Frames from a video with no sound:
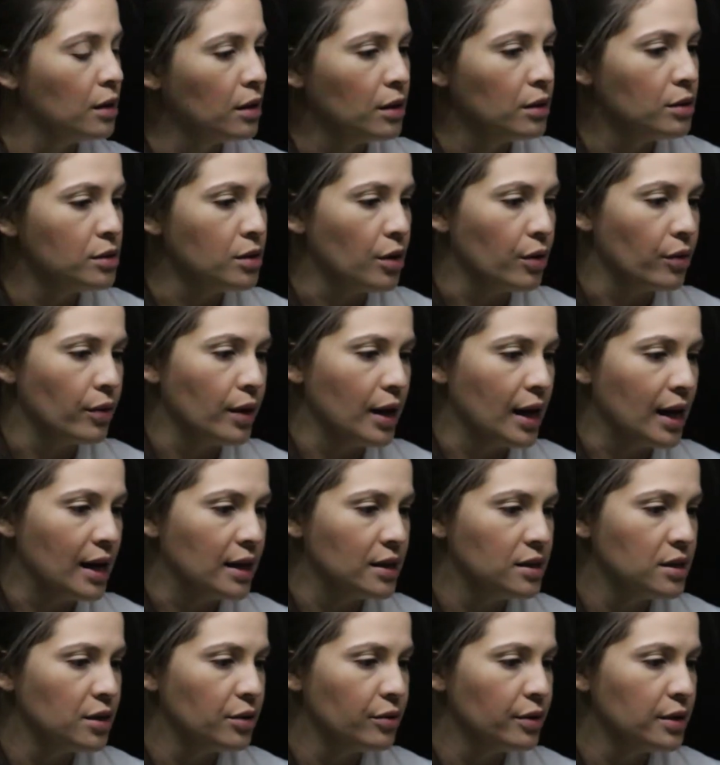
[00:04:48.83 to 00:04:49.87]
So
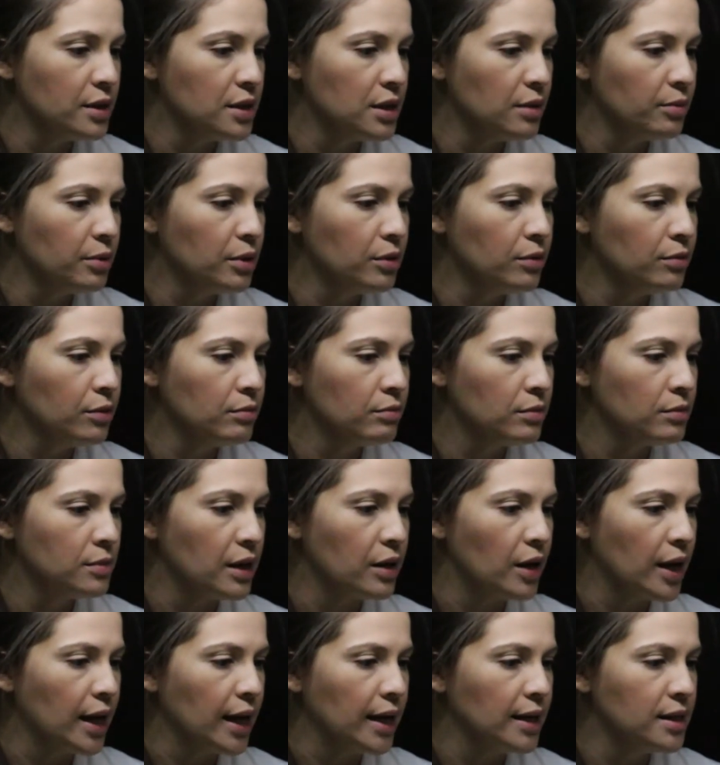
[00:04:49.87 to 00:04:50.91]
anterior tibial
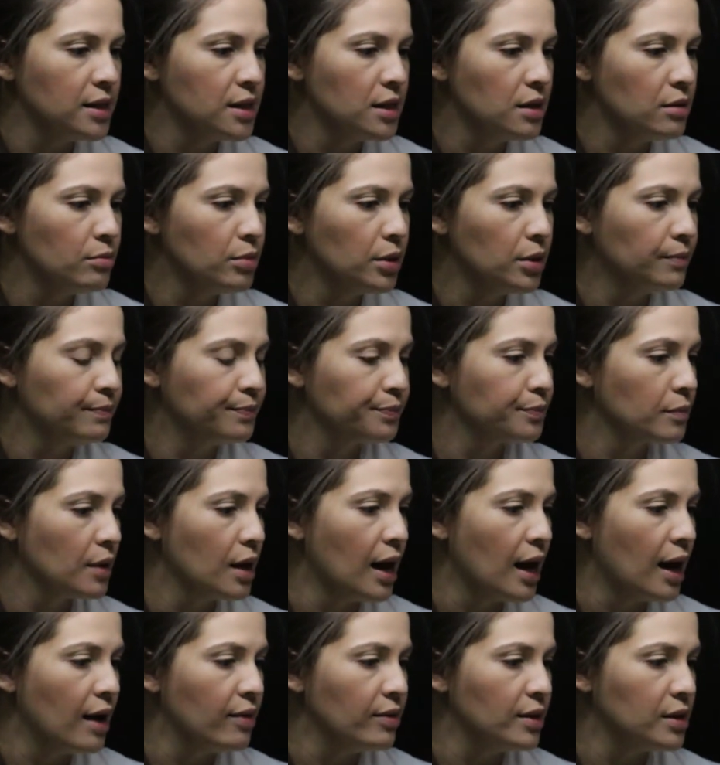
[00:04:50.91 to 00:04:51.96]
at A-tib,
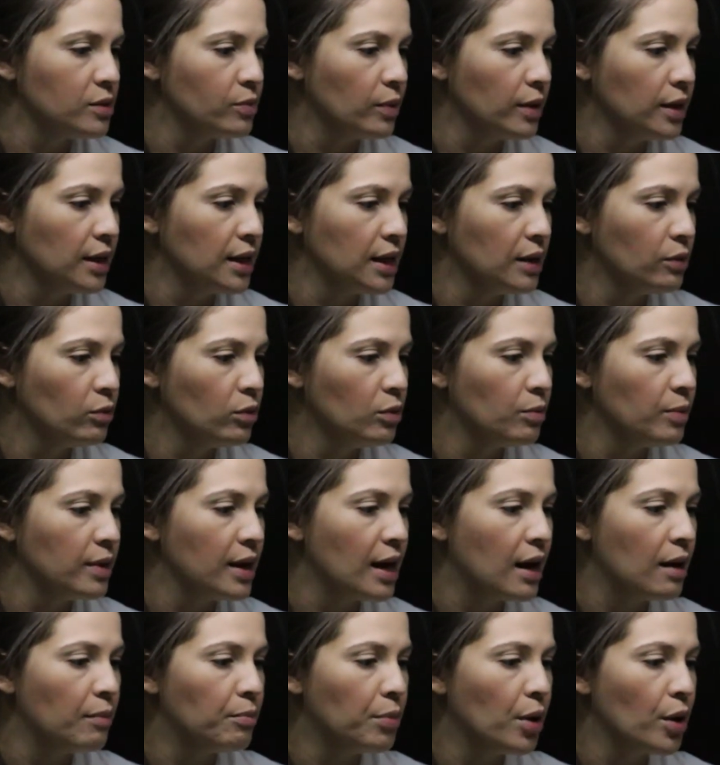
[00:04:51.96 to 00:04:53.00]
and this one here would be
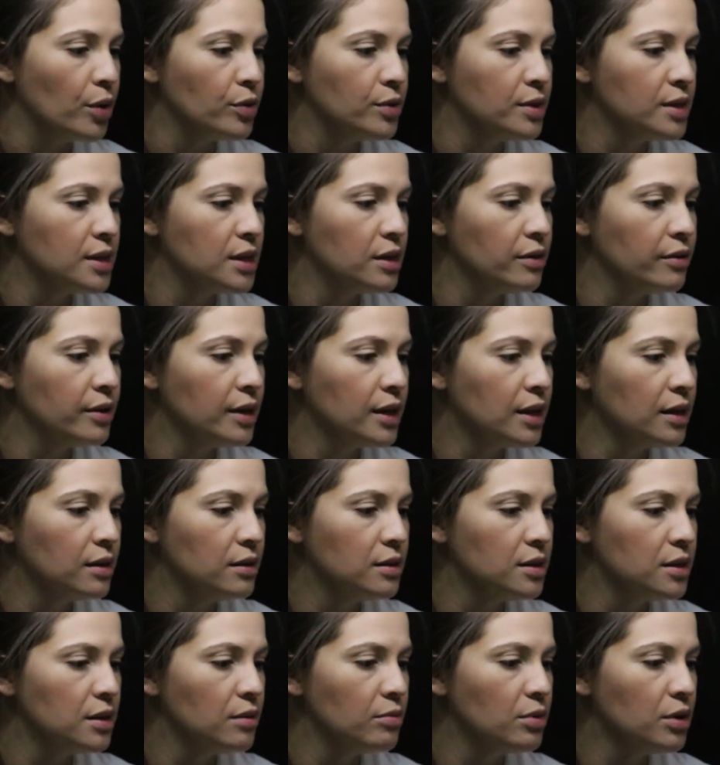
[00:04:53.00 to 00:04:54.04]
our posterior
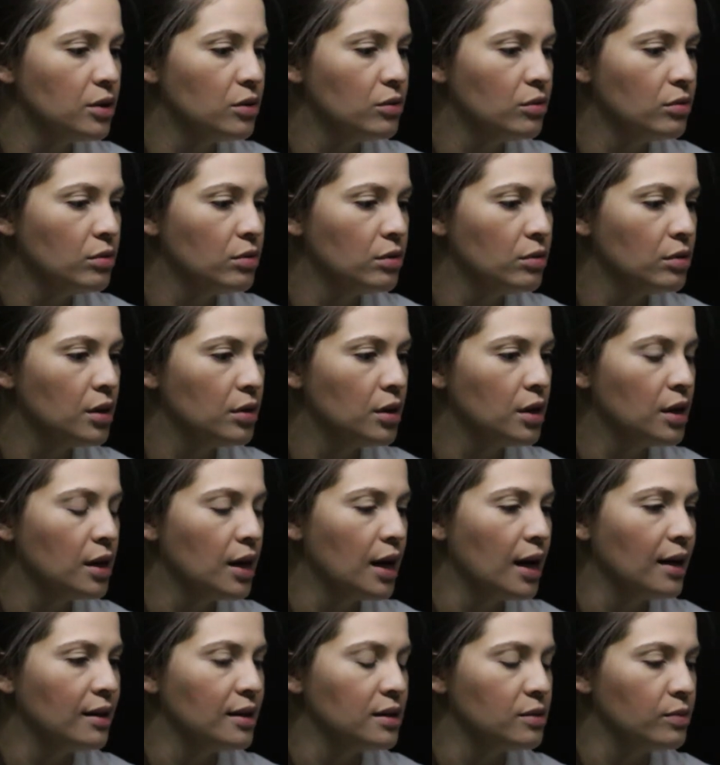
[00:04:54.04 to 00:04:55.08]
tibial,
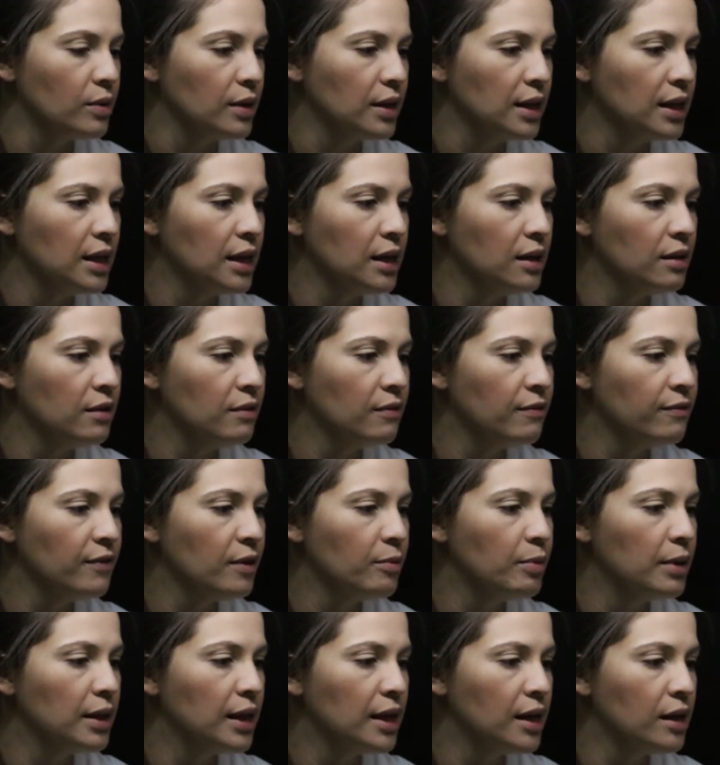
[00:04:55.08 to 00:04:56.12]
and this one here,
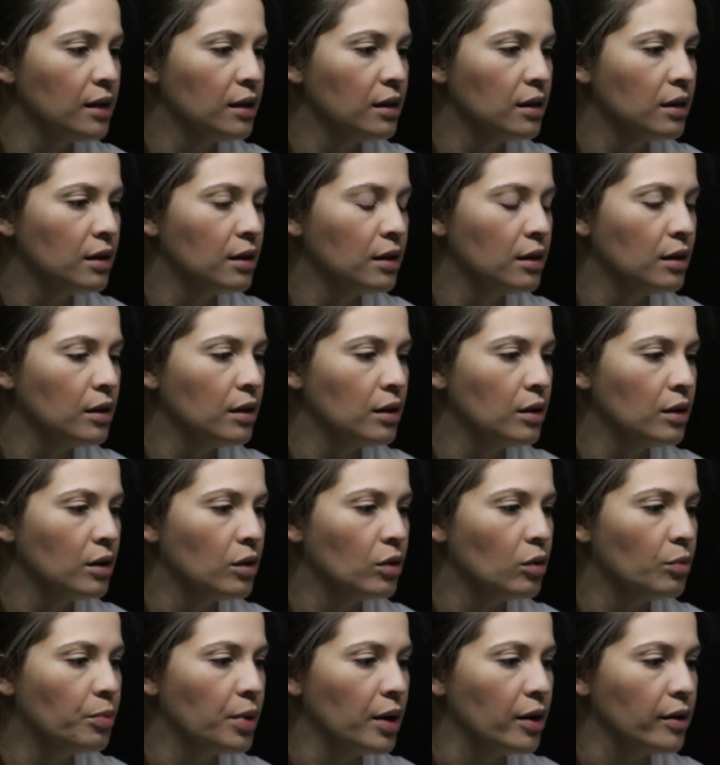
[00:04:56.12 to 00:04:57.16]
fibula
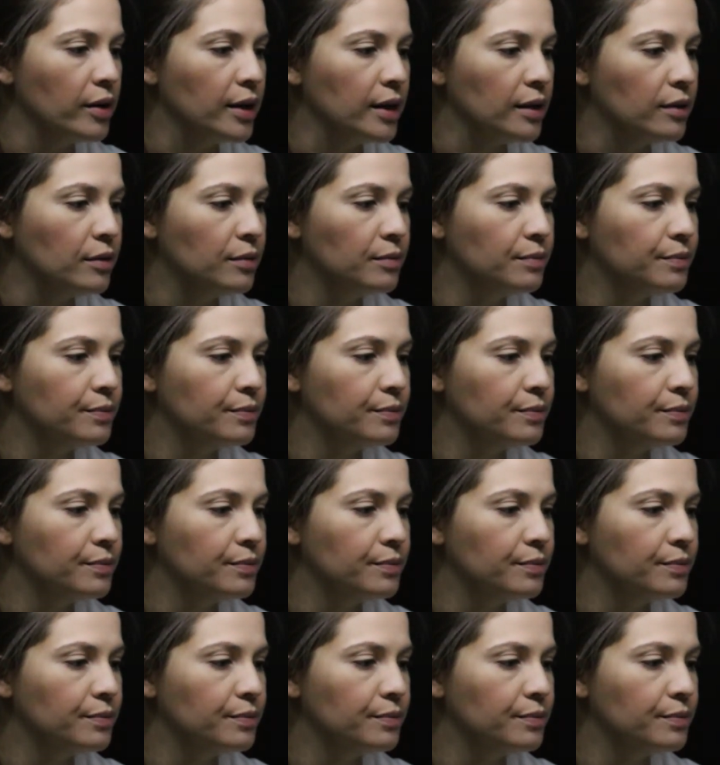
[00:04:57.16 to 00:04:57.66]
or perineal.